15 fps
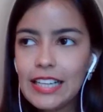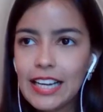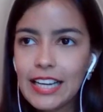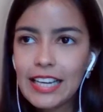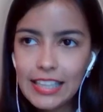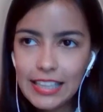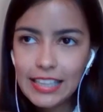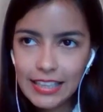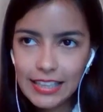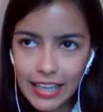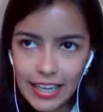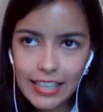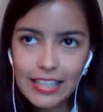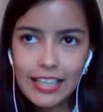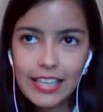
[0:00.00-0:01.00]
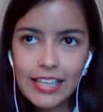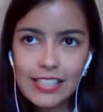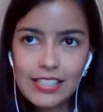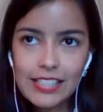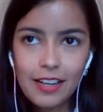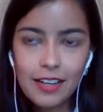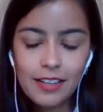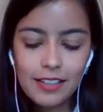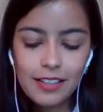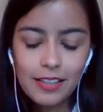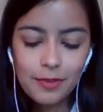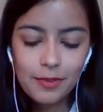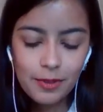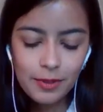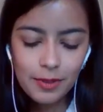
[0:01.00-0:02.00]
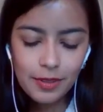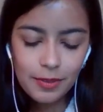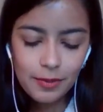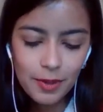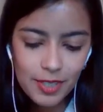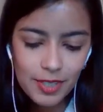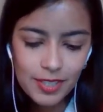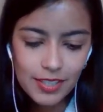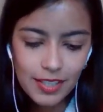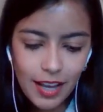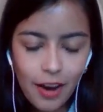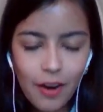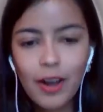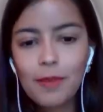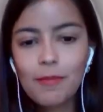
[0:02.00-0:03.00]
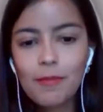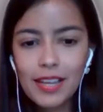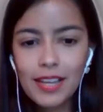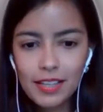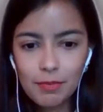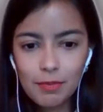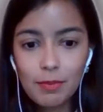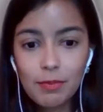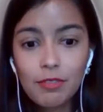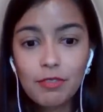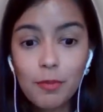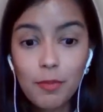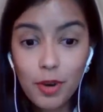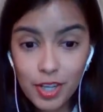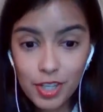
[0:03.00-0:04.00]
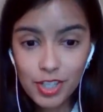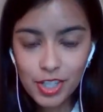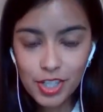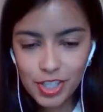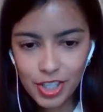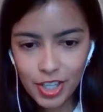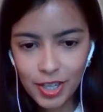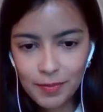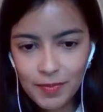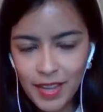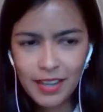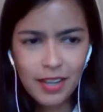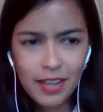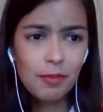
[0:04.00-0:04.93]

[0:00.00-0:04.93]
And in that case, it was how I met the people from OHHR. And I